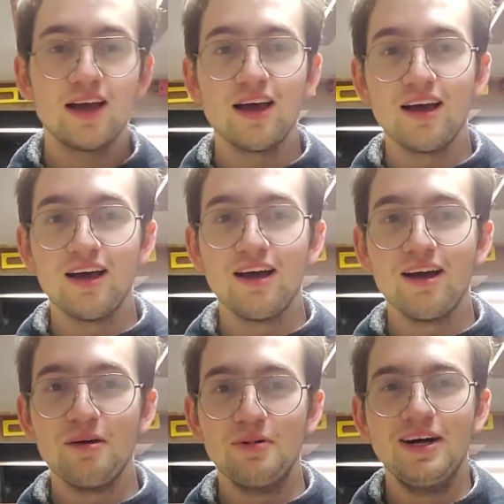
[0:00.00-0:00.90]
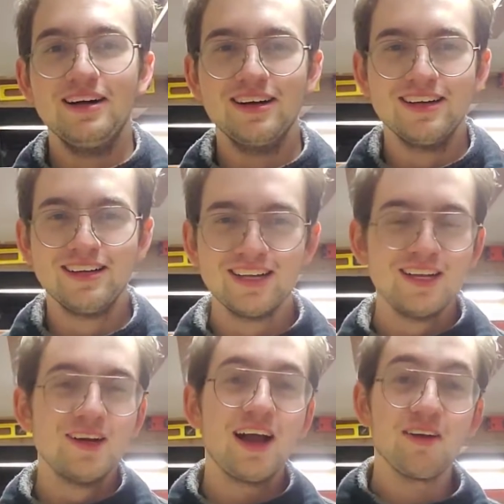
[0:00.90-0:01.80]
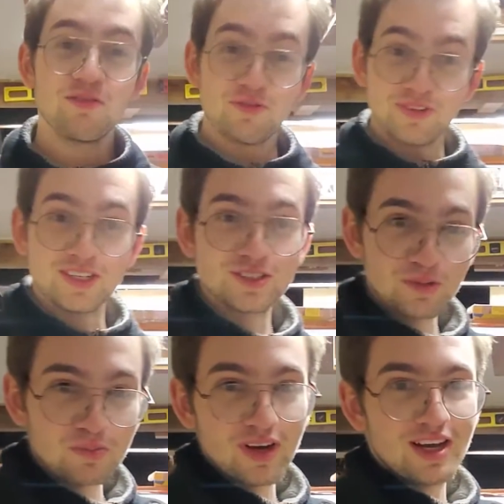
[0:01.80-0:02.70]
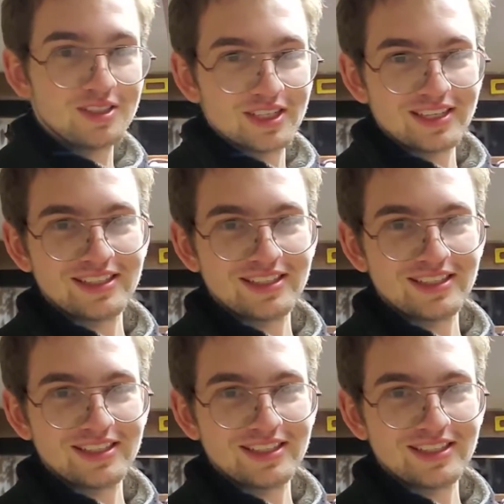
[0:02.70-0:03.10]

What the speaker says: Haven't finished the project